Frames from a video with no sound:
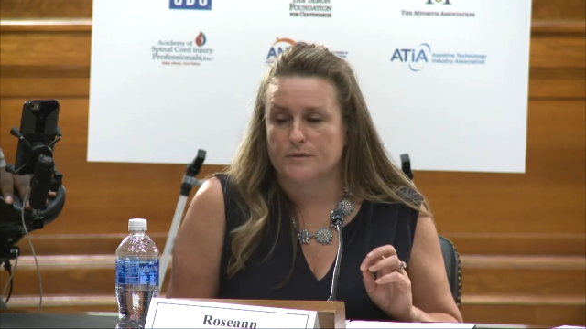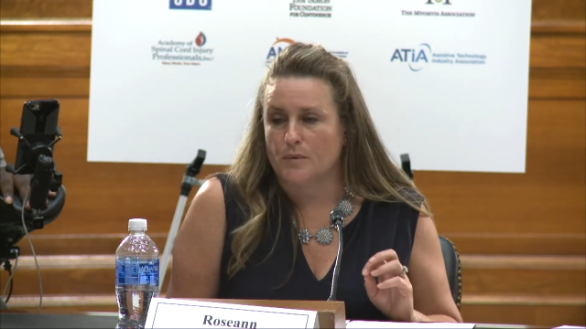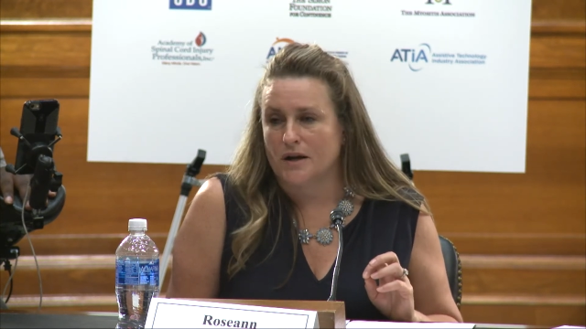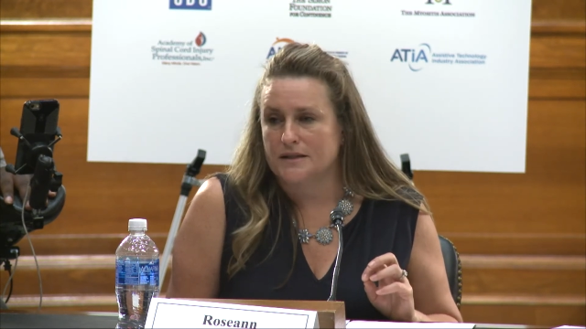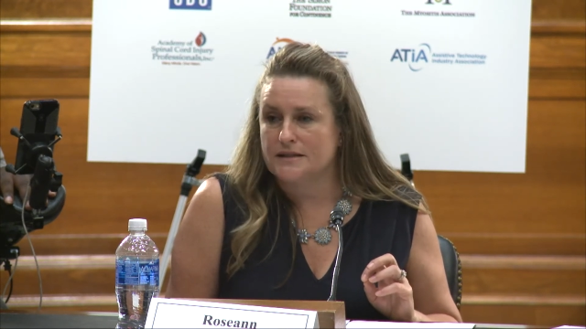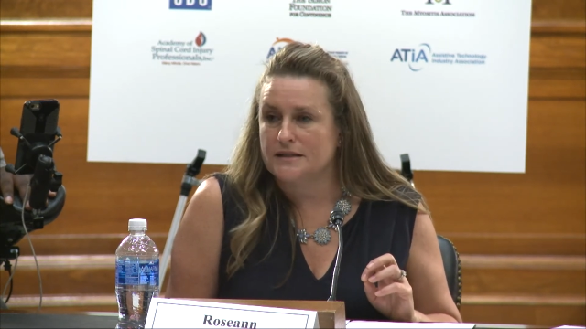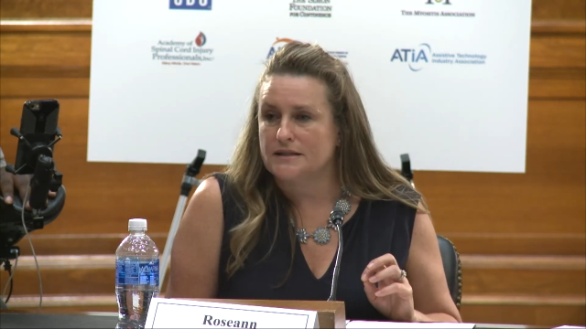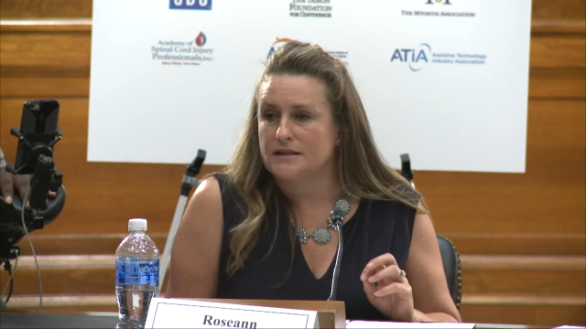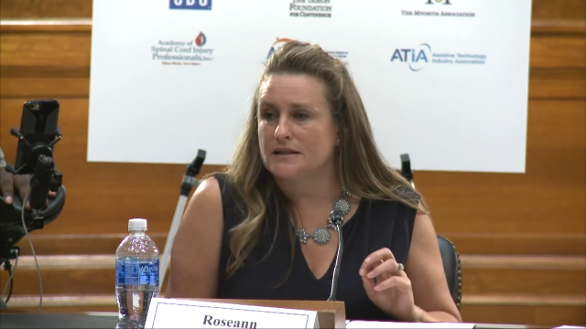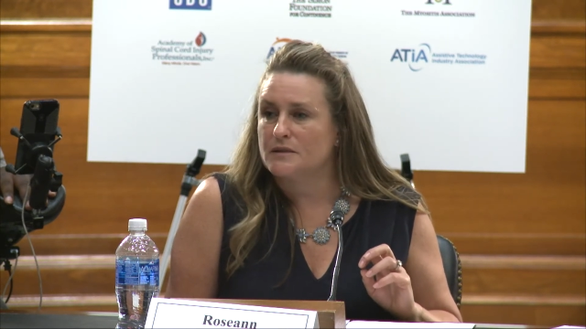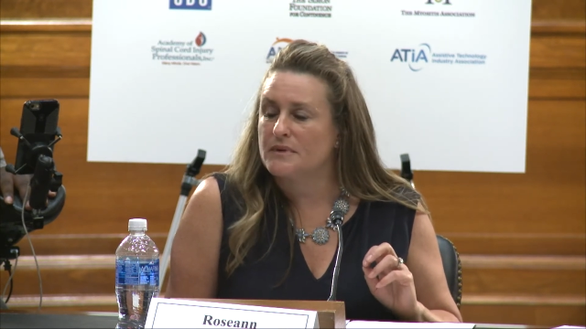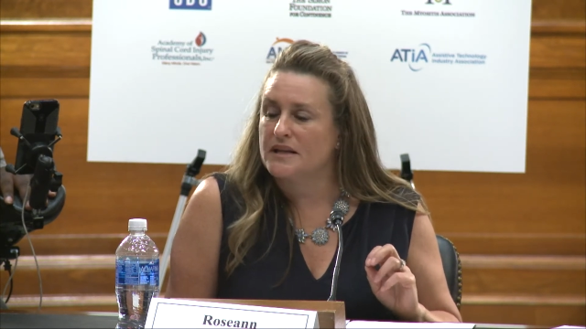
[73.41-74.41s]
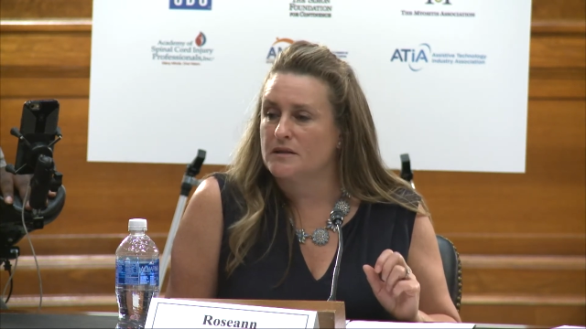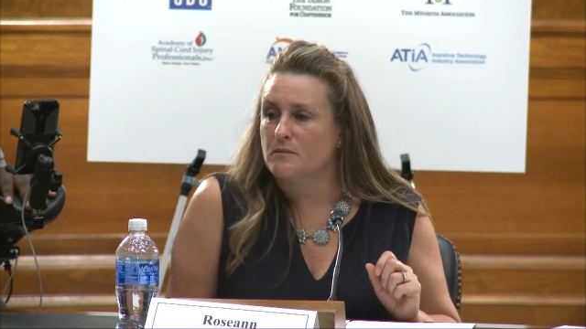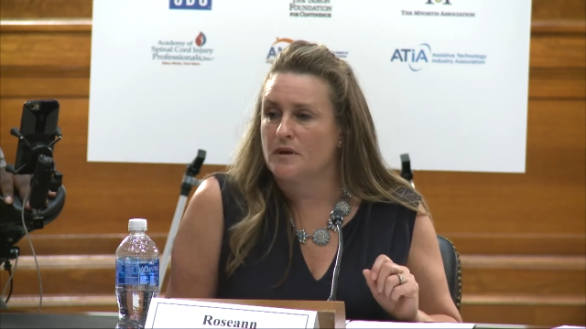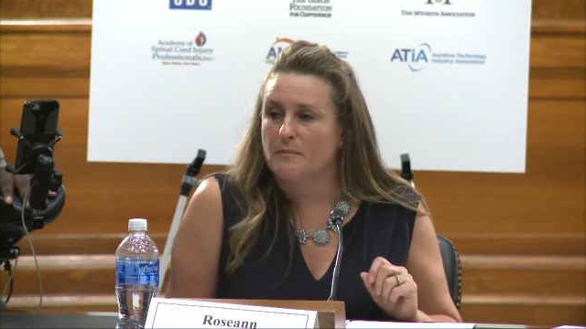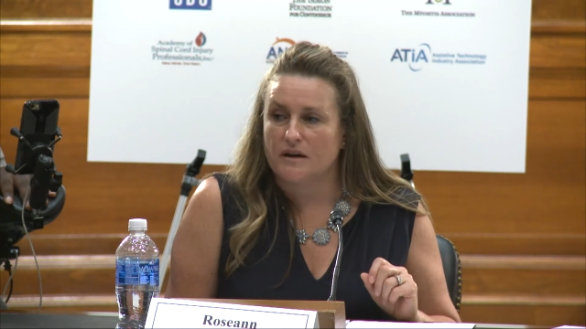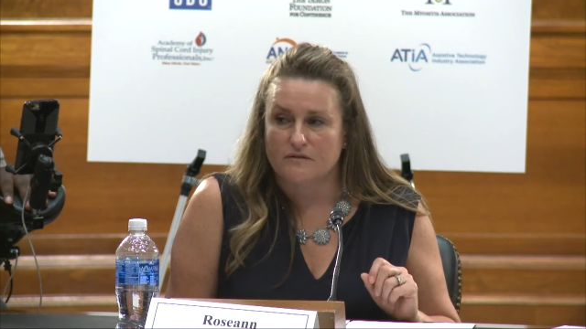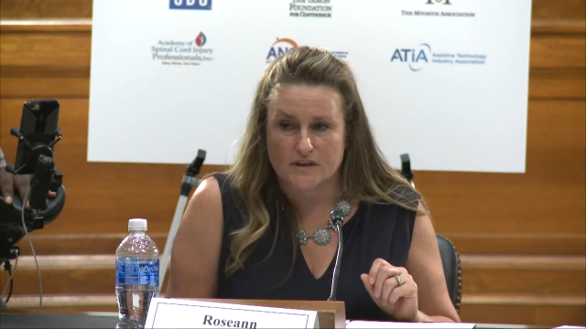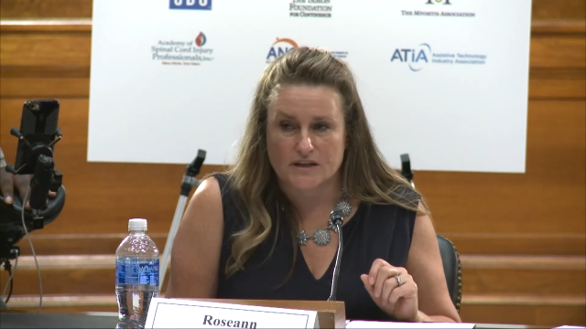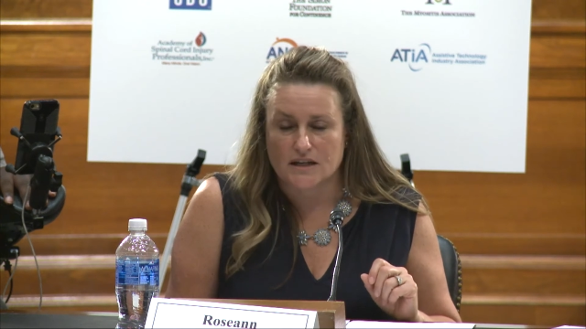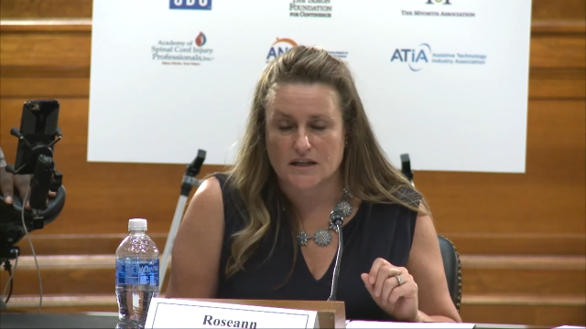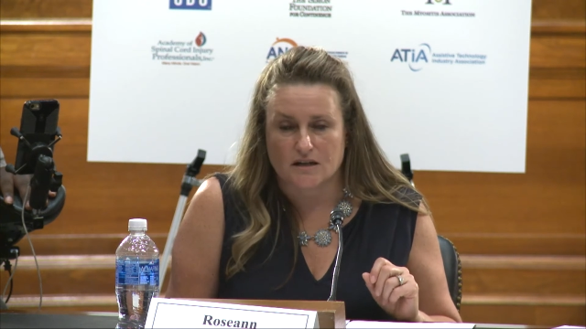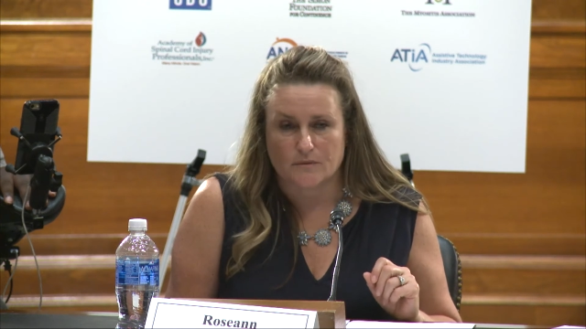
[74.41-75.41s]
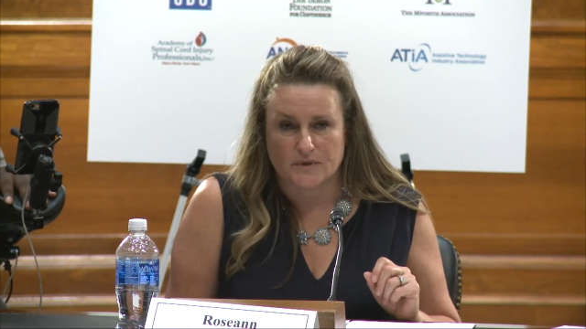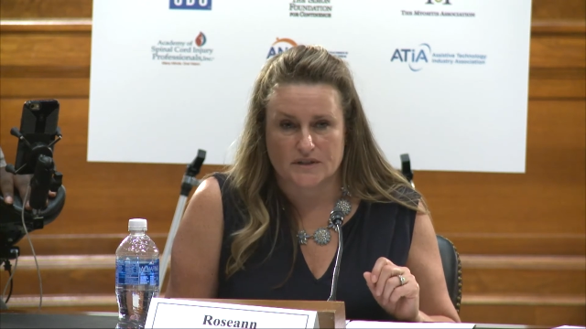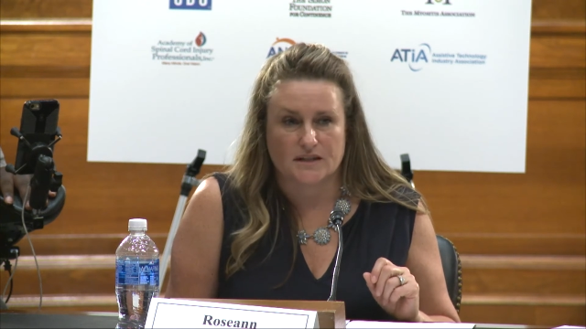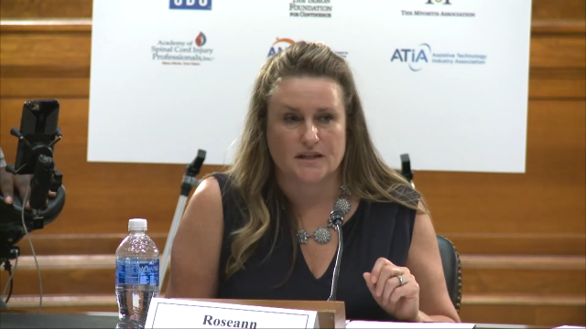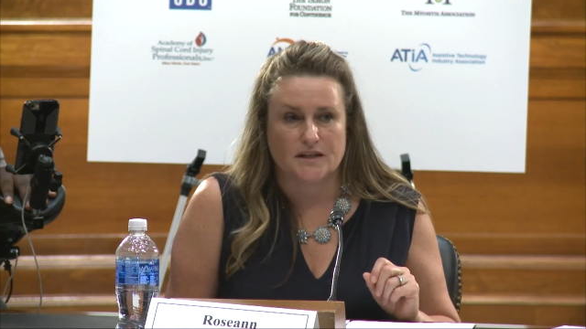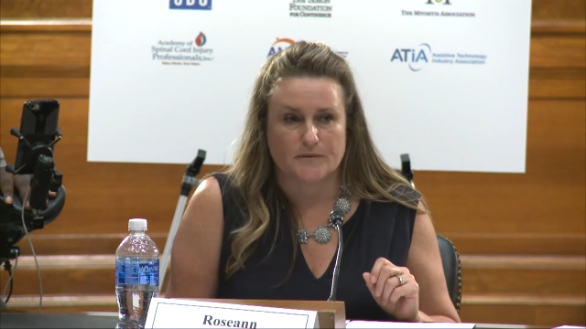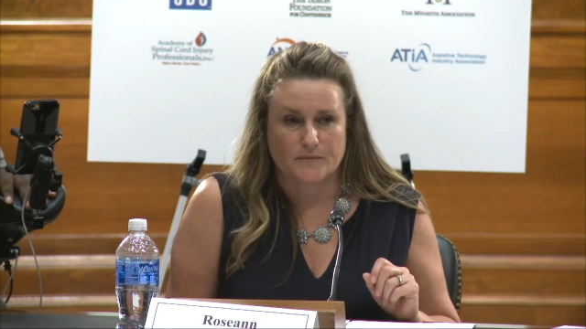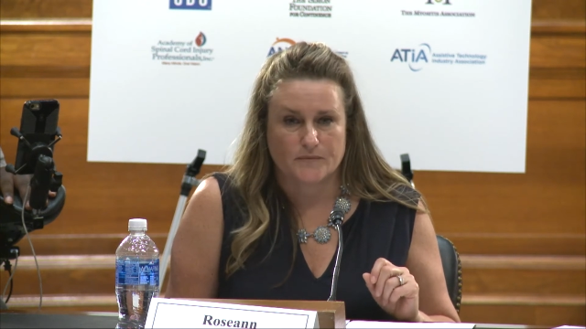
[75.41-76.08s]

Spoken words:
prosthesis because I'm an above-the-knee amputee.